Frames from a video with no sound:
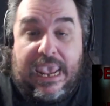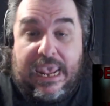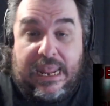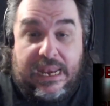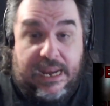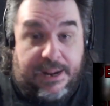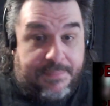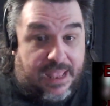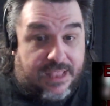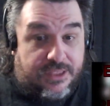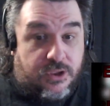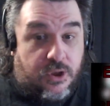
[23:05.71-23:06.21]

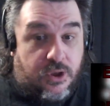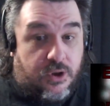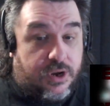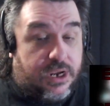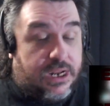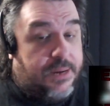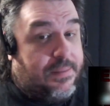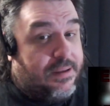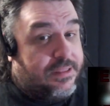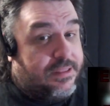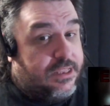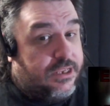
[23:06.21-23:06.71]
I'm not talking
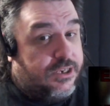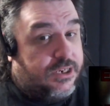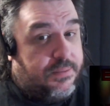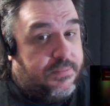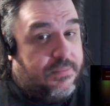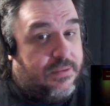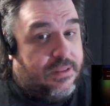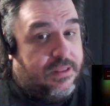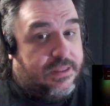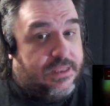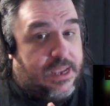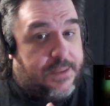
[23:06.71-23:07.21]
about
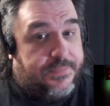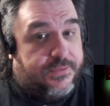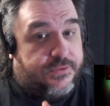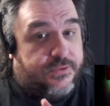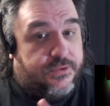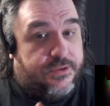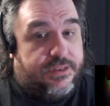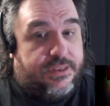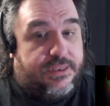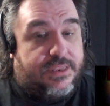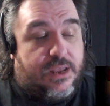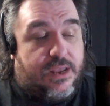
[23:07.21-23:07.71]
the
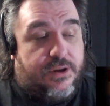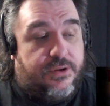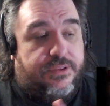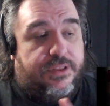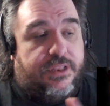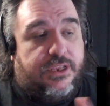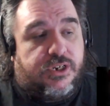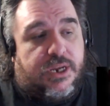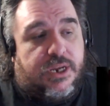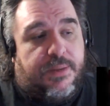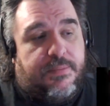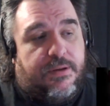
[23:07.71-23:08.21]
episode titled "The
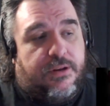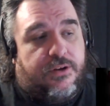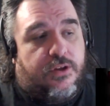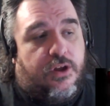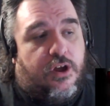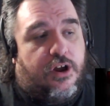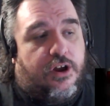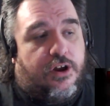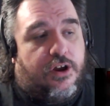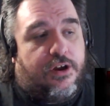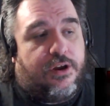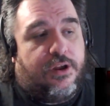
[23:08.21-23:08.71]

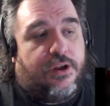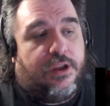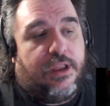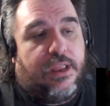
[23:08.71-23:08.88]
Jemadar."